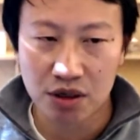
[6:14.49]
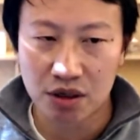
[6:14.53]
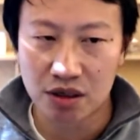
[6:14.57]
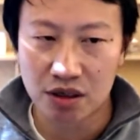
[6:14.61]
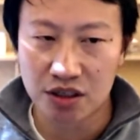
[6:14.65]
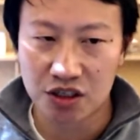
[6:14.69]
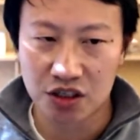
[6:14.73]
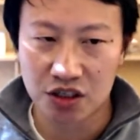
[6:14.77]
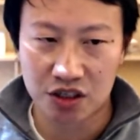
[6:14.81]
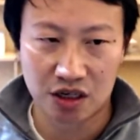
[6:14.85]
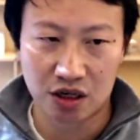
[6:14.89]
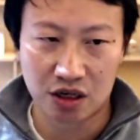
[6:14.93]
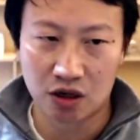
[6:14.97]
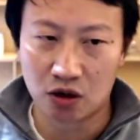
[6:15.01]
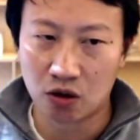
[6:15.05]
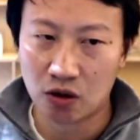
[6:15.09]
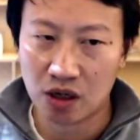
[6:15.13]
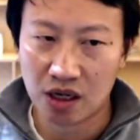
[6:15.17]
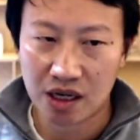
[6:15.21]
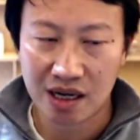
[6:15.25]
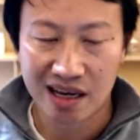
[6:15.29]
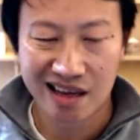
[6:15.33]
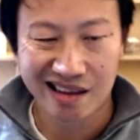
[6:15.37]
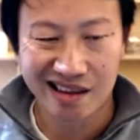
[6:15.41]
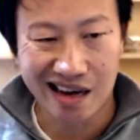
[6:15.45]
So
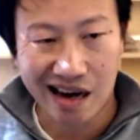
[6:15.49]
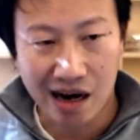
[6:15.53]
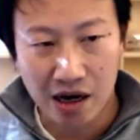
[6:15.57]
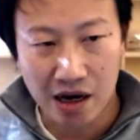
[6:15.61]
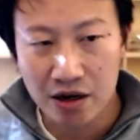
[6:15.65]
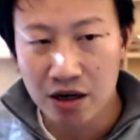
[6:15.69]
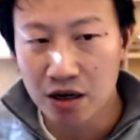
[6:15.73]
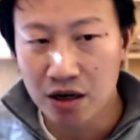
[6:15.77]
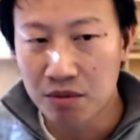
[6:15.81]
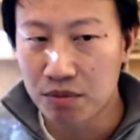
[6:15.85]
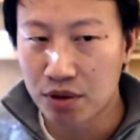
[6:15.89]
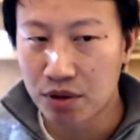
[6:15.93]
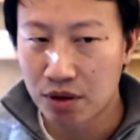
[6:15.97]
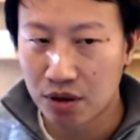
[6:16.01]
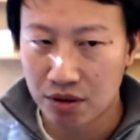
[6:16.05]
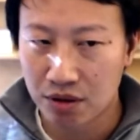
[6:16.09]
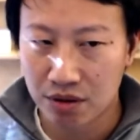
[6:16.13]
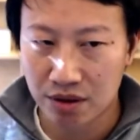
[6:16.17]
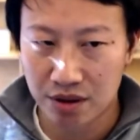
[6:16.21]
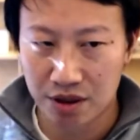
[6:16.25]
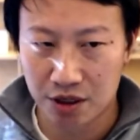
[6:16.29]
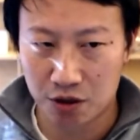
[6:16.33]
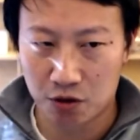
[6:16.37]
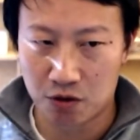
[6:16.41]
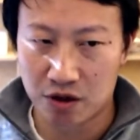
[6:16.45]
the higher number, the
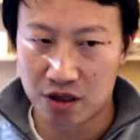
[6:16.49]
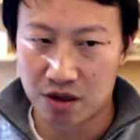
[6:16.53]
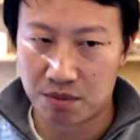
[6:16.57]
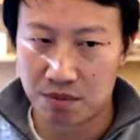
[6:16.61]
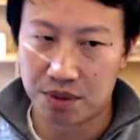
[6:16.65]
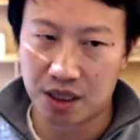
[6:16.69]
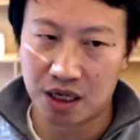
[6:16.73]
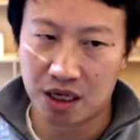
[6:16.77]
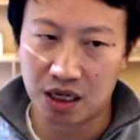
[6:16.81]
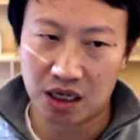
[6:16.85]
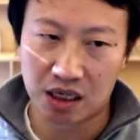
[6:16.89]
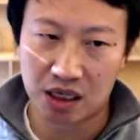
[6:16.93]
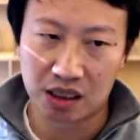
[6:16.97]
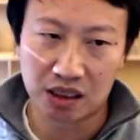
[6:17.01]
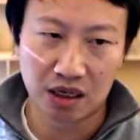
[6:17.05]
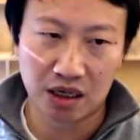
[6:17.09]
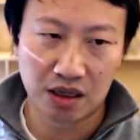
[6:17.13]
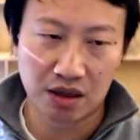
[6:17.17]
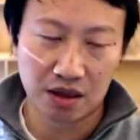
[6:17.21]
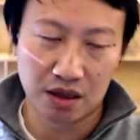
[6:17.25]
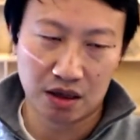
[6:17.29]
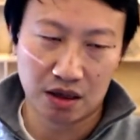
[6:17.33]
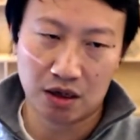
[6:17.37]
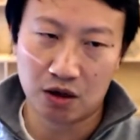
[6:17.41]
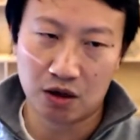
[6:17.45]
newer the bug, the
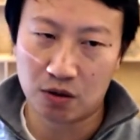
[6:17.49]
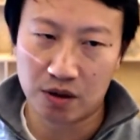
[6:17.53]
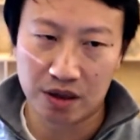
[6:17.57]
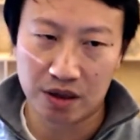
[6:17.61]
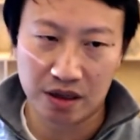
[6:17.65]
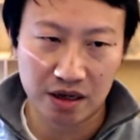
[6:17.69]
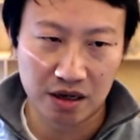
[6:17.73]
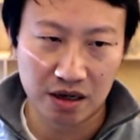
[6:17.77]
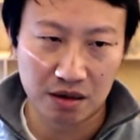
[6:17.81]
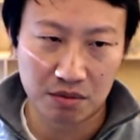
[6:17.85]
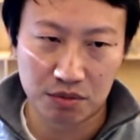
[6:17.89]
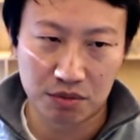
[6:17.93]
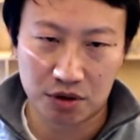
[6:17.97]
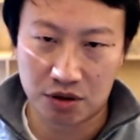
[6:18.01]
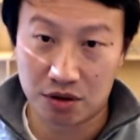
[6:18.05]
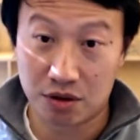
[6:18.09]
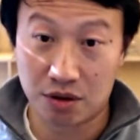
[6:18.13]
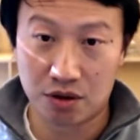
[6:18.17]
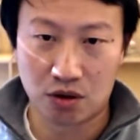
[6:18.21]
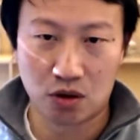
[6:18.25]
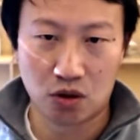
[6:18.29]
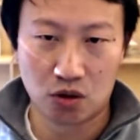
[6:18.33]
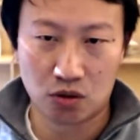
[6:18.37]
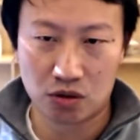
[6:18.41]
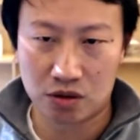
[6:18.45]
lower the number, the
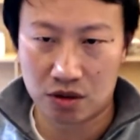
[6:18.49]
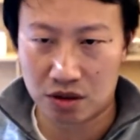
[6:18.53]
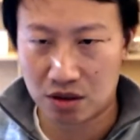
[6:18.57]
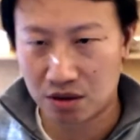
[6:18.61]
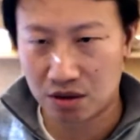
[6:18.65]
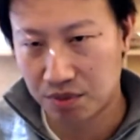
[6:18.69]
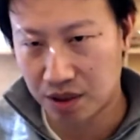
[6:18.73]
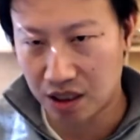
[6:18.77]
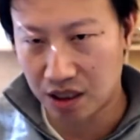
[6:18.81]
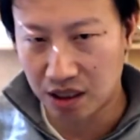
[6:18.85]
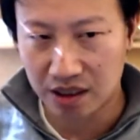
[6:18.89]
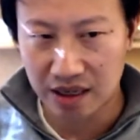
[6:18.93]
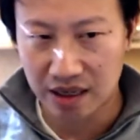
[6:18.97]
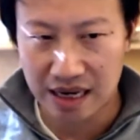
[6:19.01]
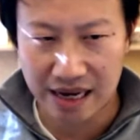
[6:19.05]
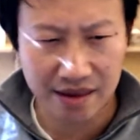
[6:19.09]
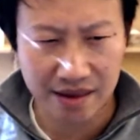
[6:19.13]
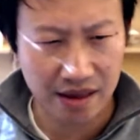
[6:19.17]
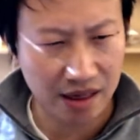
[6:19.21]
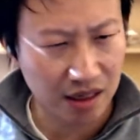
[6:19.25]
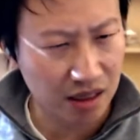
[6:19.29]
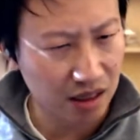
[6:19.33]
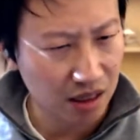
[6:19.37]
older the bug. I think